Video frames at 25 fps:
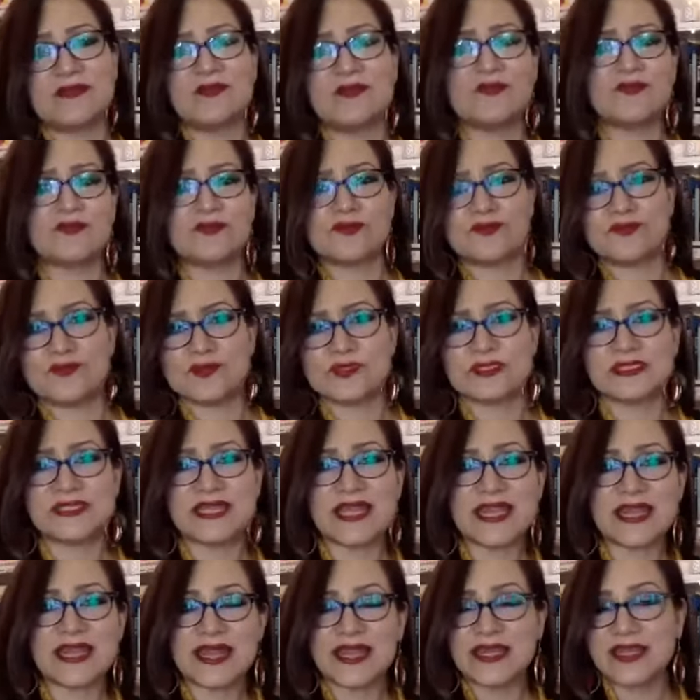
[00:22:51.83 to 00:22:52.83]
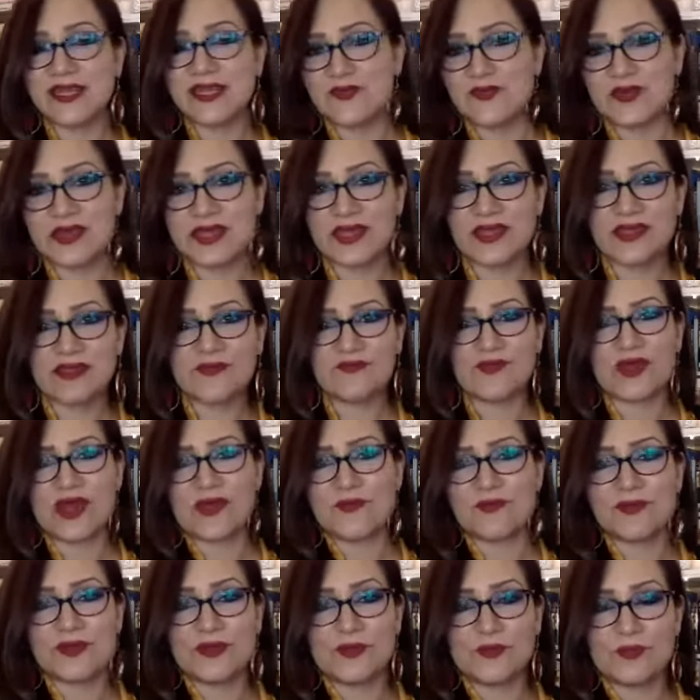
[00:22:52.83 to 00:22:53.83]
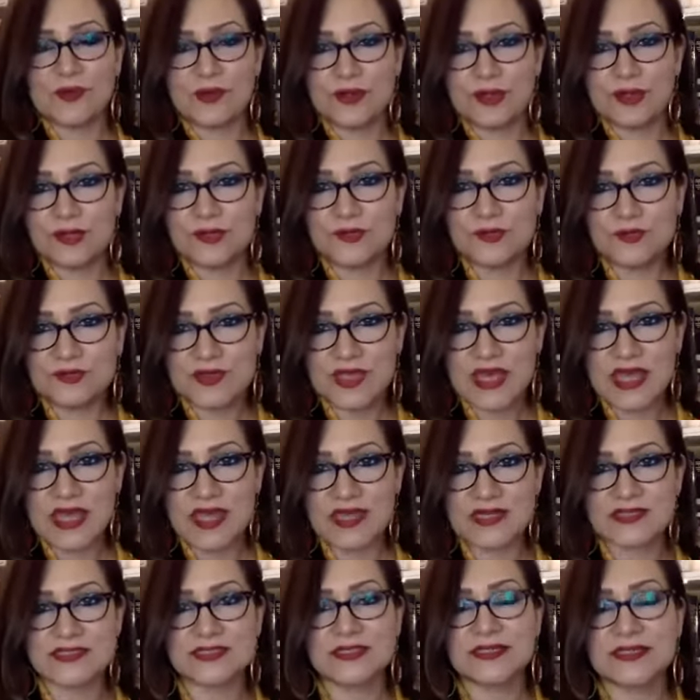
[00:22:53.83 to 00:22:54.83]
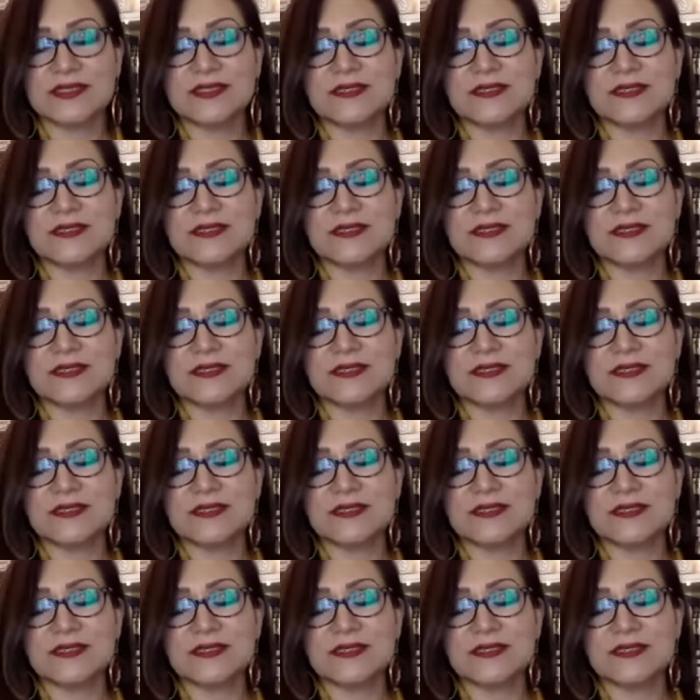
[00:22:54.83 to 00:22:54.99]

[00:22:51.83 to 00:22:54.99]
you know, Urdu's dead anyway. Why would you want to do that?